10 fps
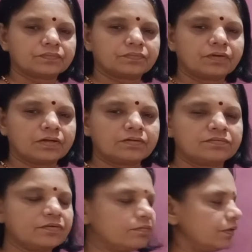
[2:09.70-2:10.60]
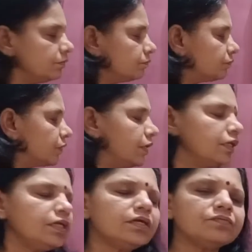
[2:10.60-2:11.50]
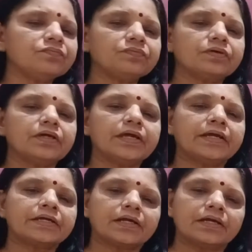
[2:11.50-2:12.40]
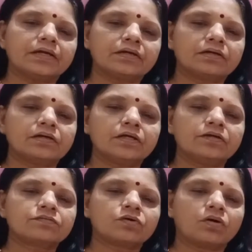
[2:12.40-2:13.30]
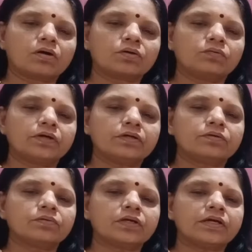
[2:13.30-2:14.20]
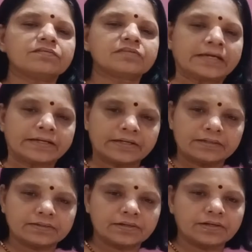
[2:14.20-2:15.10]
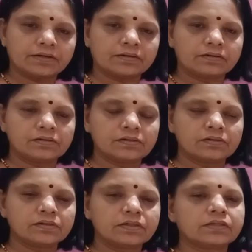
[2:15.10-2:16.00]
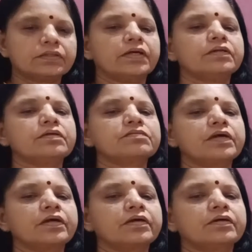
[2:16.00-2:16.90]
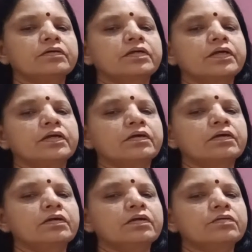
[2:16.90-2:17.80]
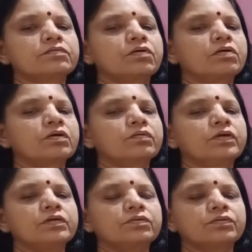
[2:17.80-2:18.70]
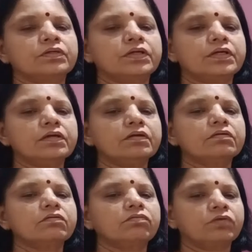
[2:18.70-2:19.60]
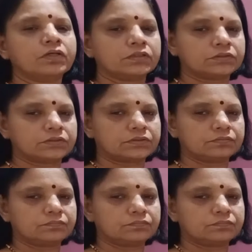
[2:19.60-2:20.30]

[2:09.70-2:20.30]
What is given? If a triangle is congruent to a second triangle, then the second triangle is congruent to the first.